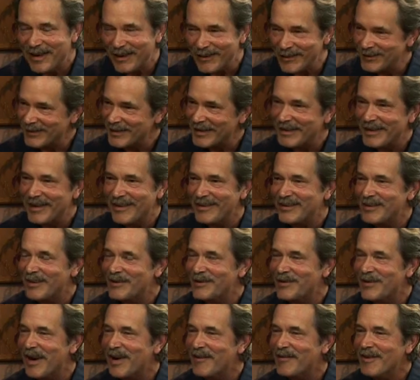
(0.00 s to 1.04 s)
I was thinking as I
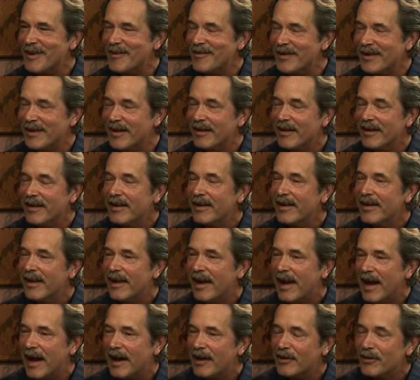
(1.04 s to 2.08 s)
was driving over here,
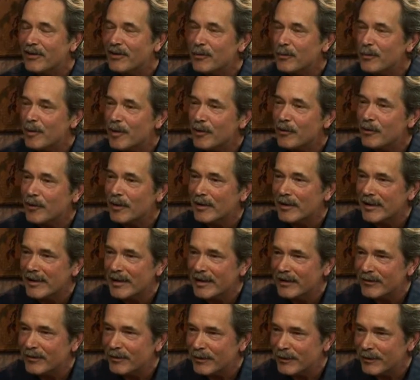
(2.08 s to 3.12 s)
how do you spell relief?